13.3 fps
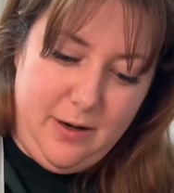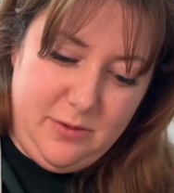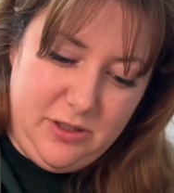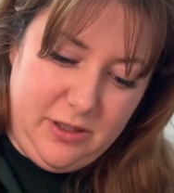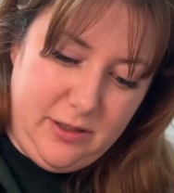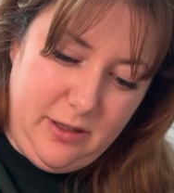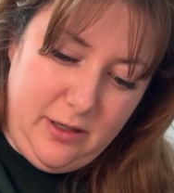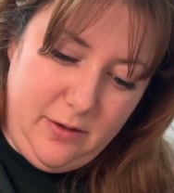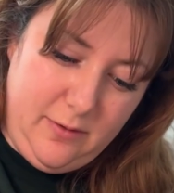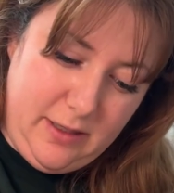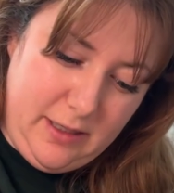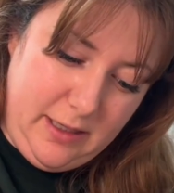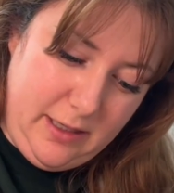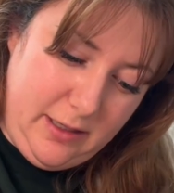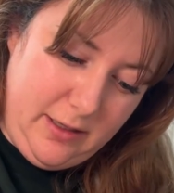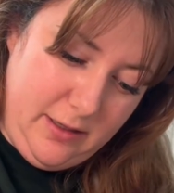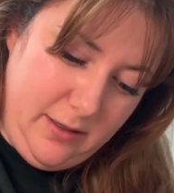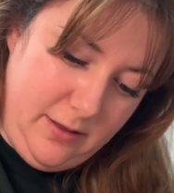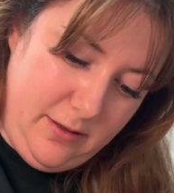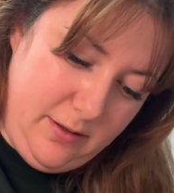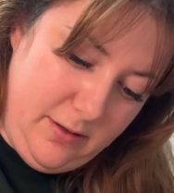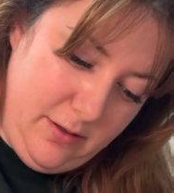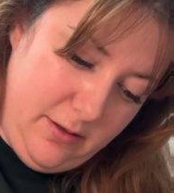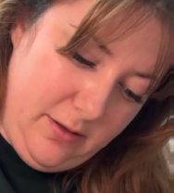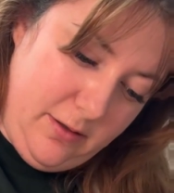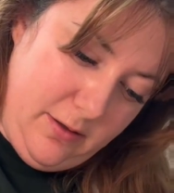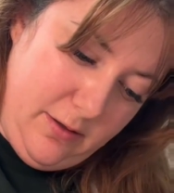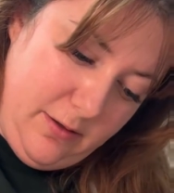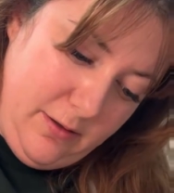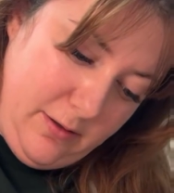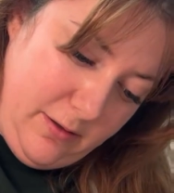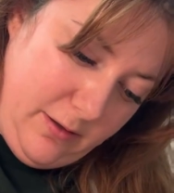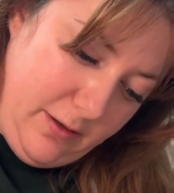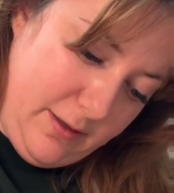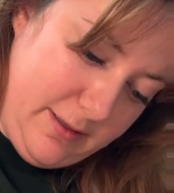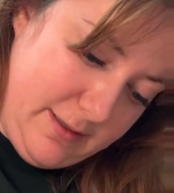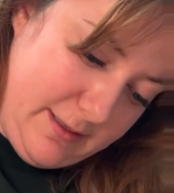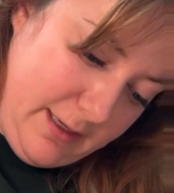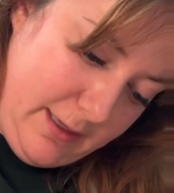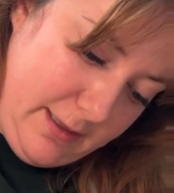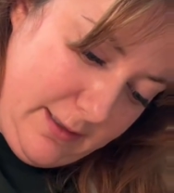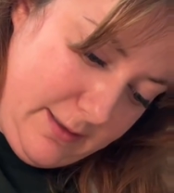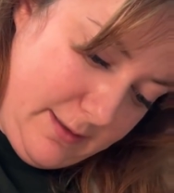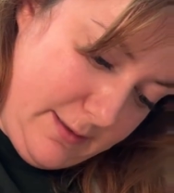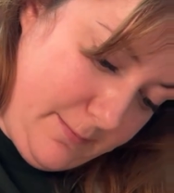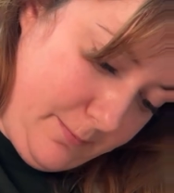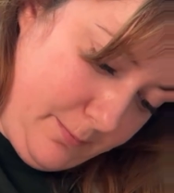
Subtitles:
just going to go in and get all the sides.